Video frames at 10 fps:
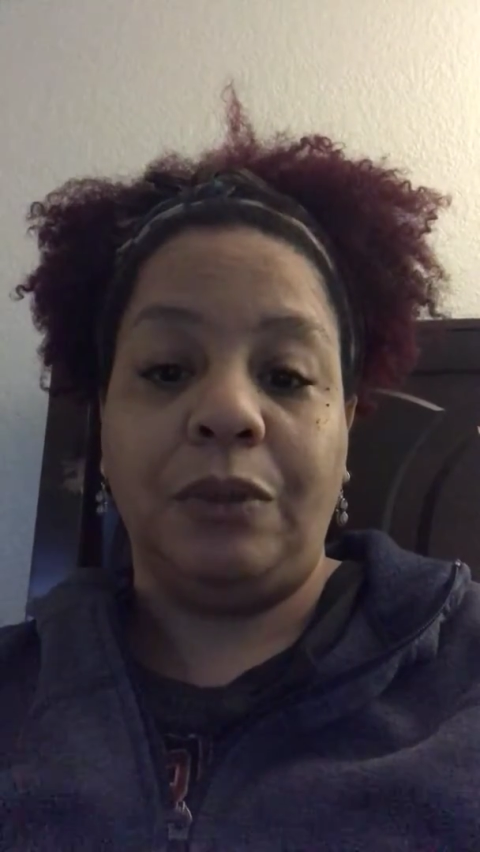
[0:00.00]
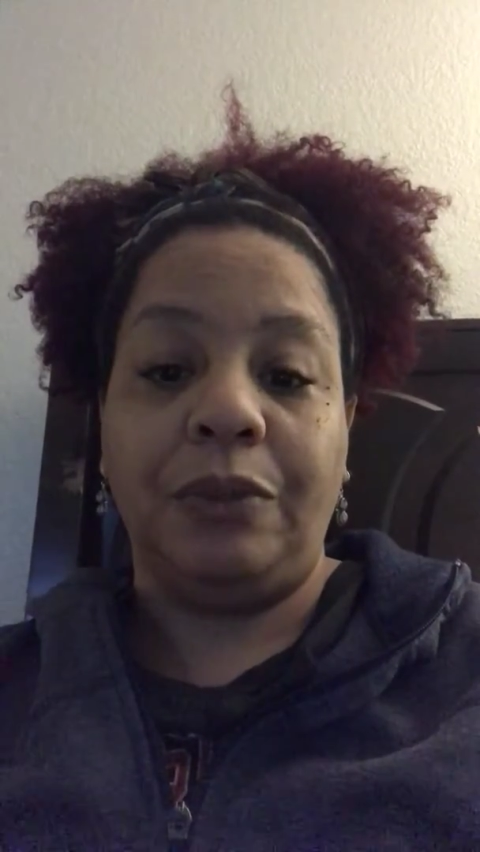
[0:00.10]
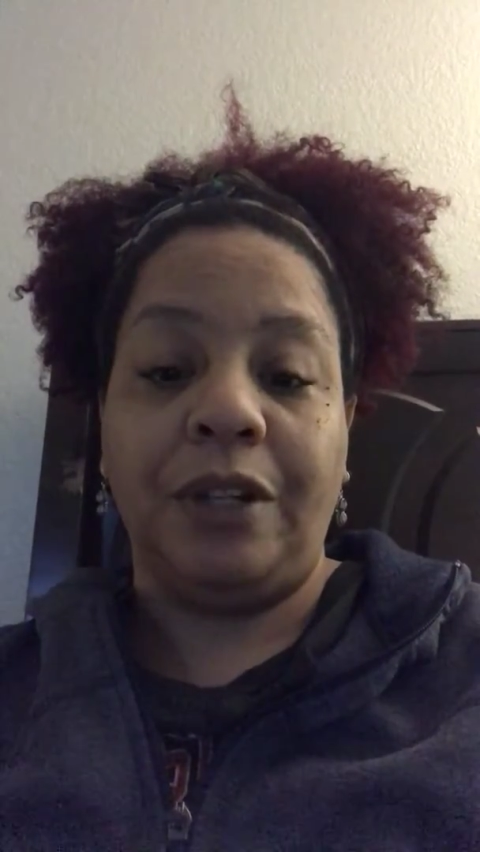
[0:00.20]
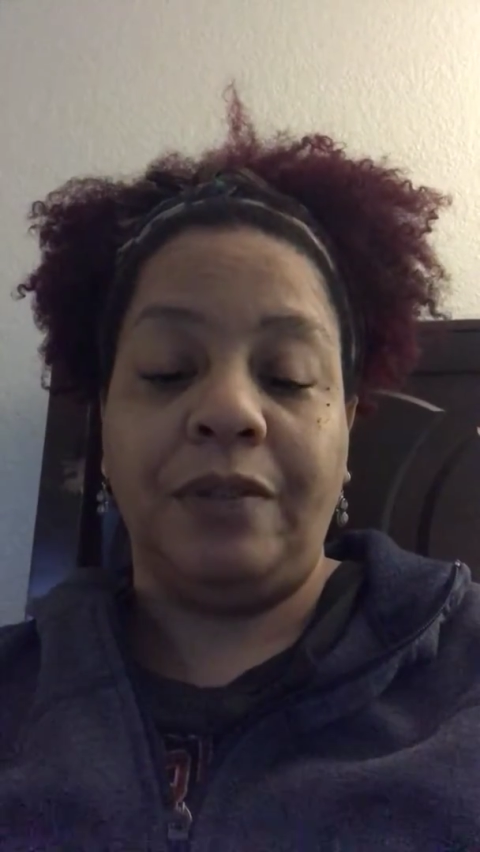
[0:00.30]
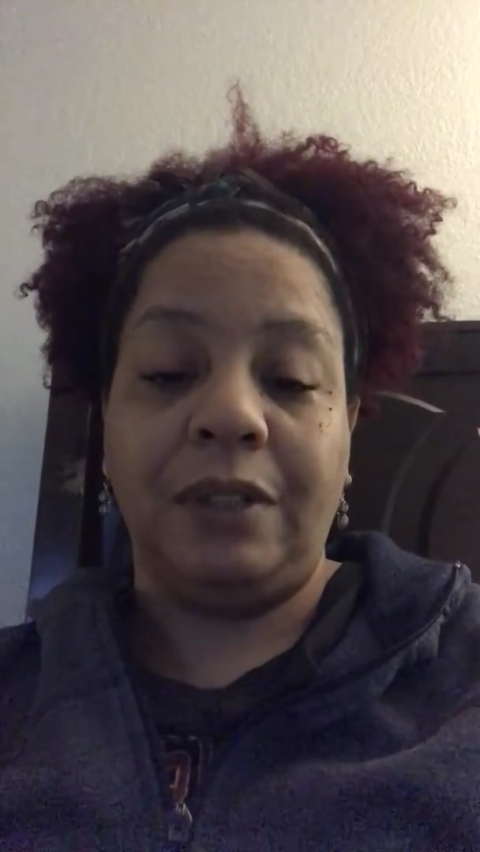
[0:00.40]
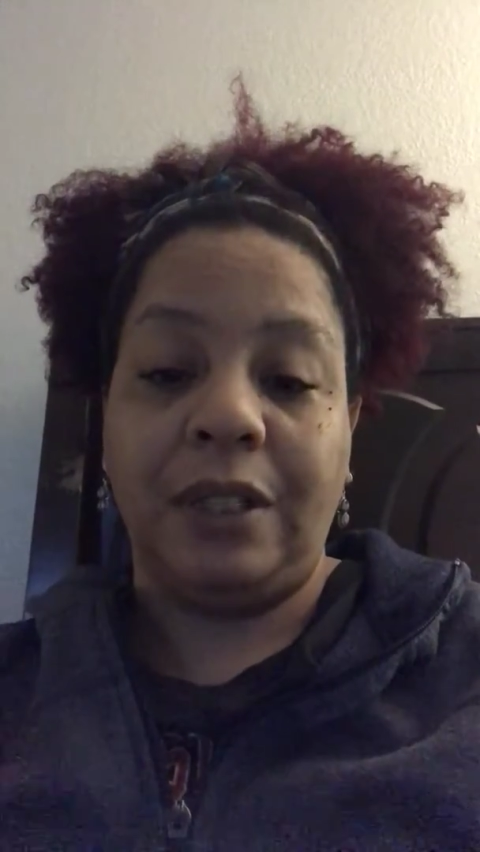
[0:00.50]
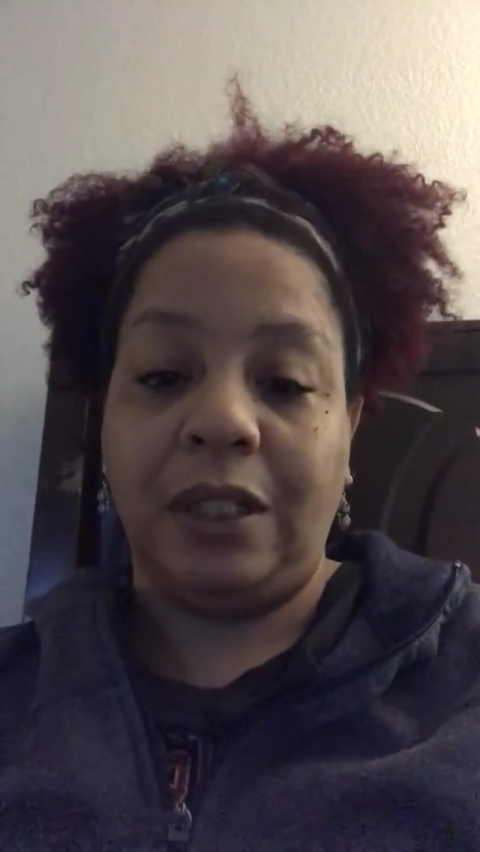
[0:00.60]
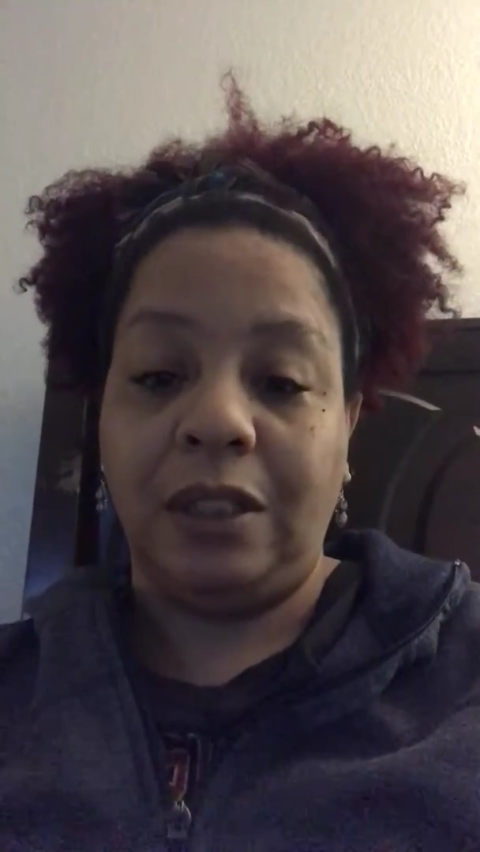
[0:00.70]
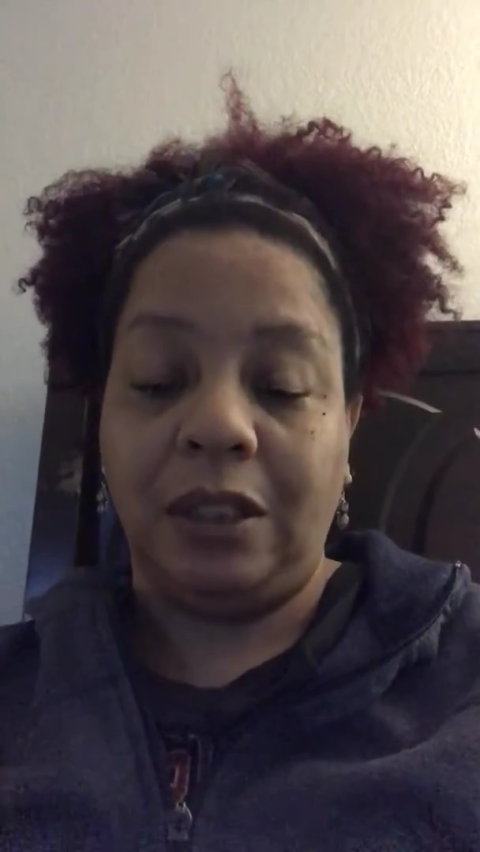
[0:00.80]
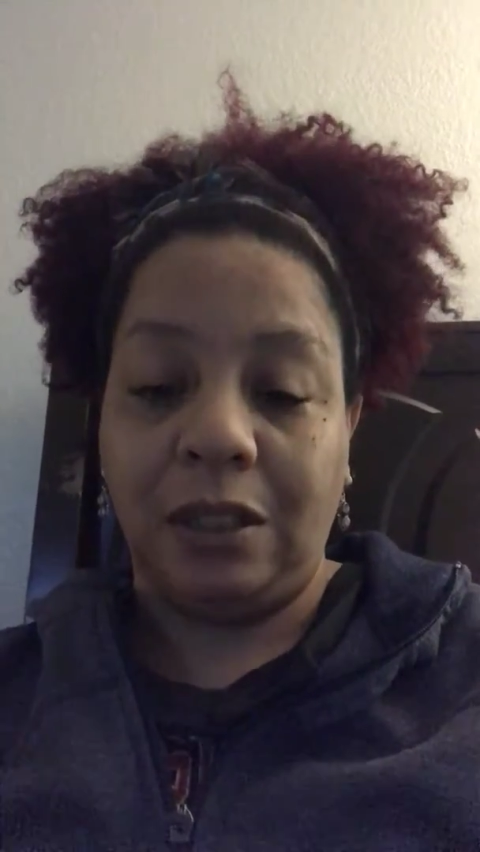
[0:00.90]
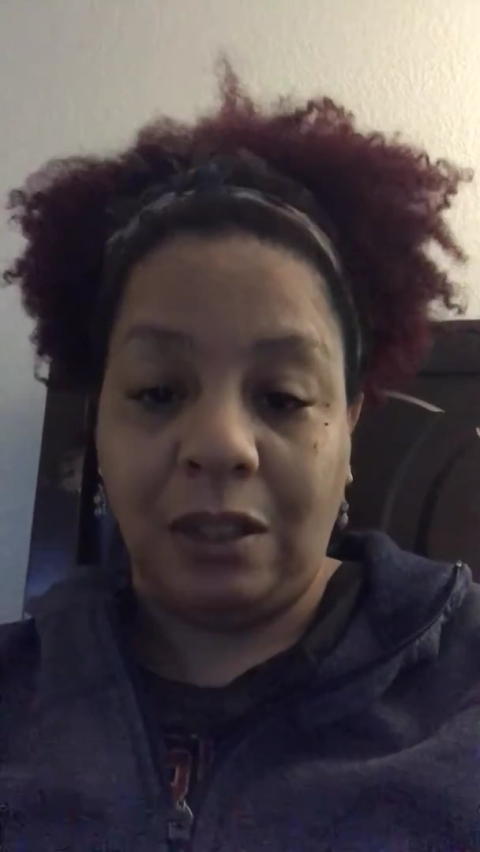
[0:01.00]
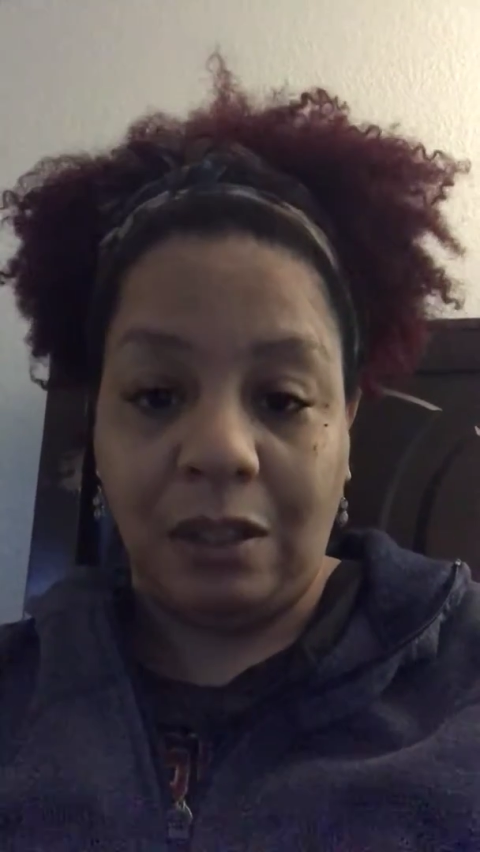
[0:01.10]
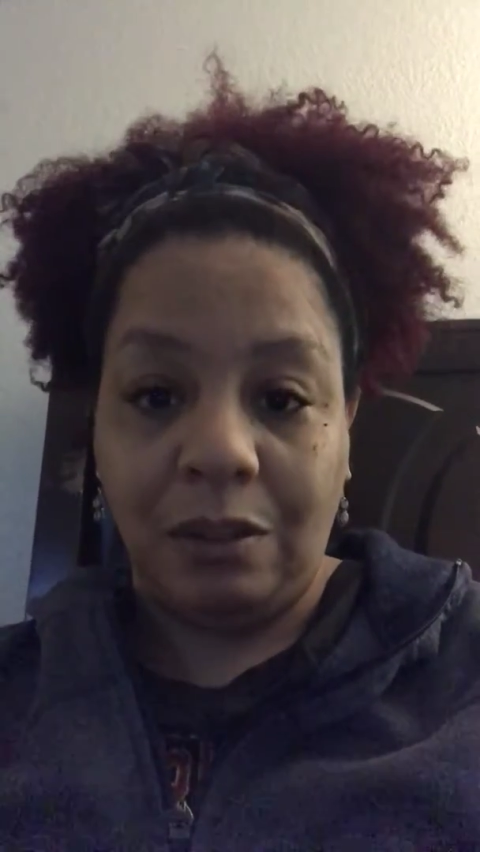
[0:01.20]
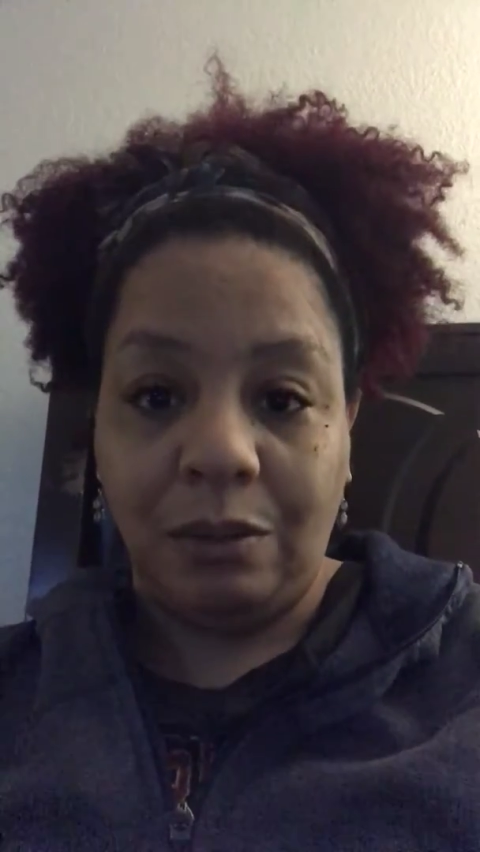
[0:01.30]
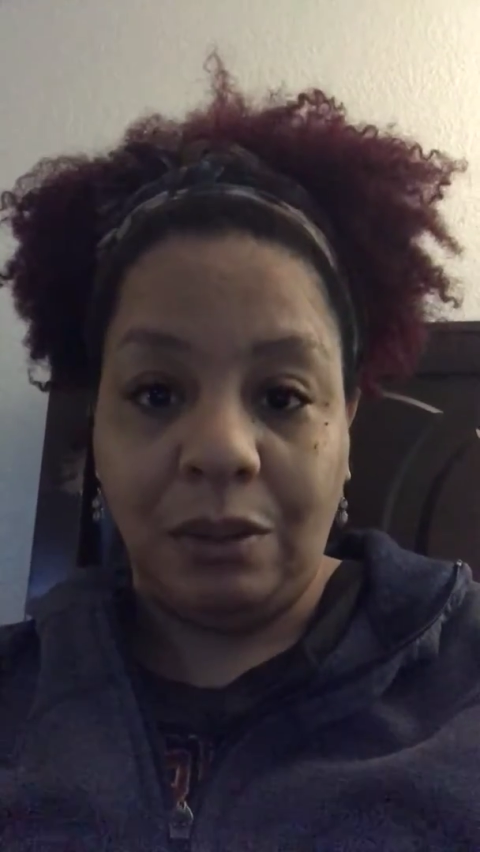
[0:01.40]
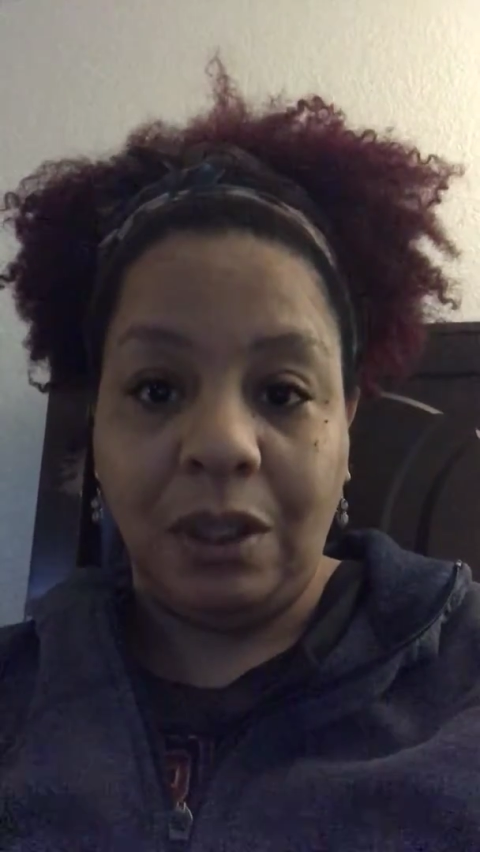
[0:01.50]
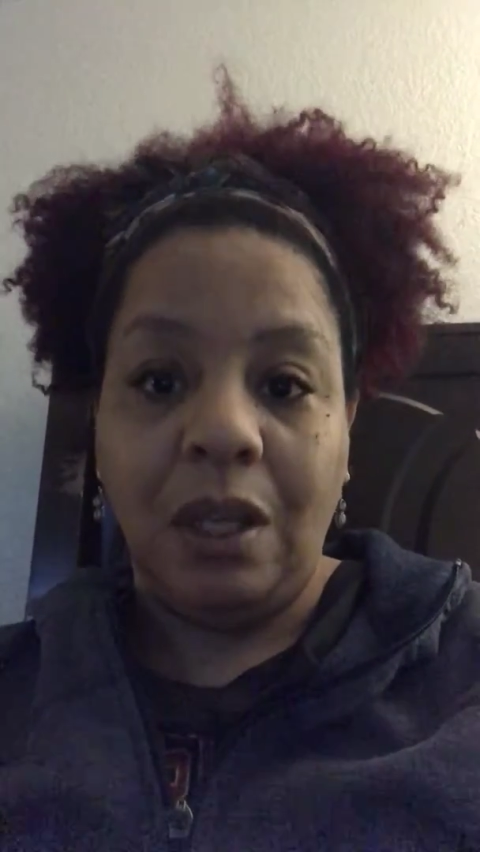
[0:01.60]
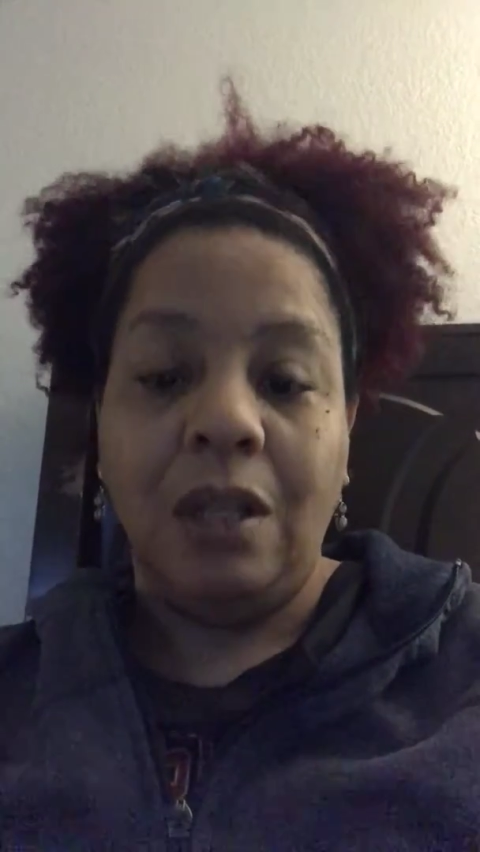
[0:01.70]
want everything disclosed.